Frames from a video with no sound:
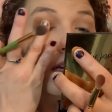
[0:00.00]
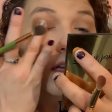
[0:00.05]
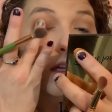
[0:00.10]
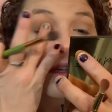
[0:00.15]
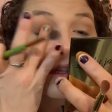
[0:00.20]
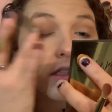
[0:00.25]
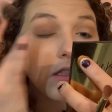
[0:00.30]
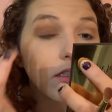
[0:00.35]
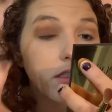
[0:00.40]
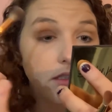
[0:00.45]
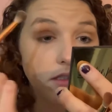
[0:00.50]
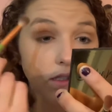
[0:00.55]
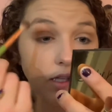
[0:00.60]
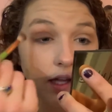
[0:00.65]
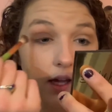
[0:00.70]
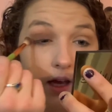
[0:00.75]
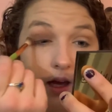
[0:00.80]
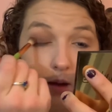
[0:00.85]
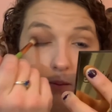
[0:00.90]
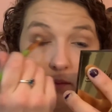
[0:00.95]
of just
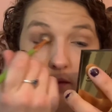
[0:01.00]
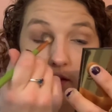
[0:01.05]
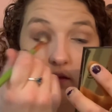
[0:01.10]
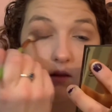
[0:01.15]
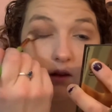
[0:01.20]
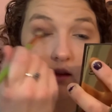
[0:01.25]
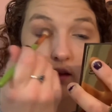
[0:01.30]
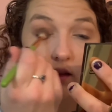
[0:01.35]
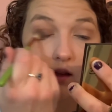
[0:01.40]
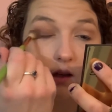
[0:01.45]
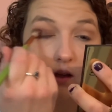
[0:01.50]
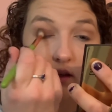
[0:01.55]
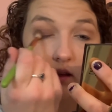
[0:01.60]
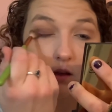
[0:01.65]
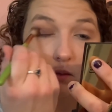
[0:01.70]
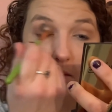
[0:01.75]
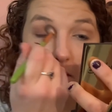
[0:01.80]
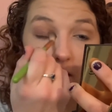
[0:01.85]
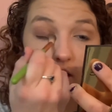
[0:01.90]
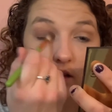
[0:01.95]
tap it right there in the
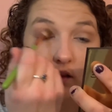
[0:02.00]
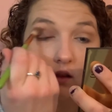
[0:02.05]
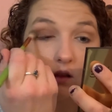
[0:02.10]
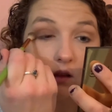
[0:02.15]
middle.